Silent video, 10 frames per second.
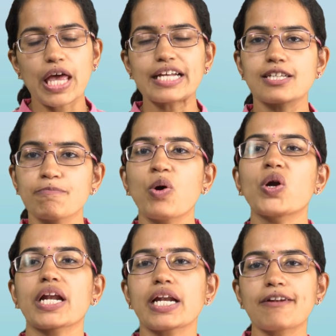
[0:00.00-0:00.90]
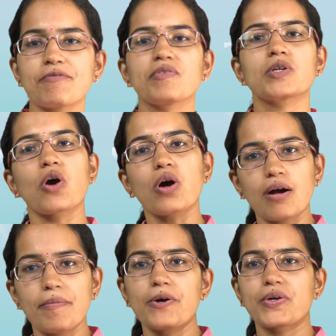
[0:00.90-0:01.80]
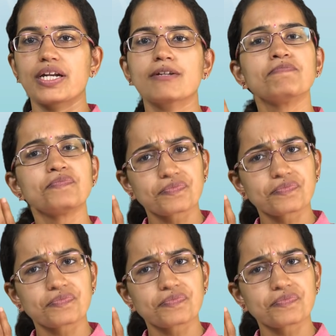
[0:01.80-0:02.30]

That's important and we will talk about it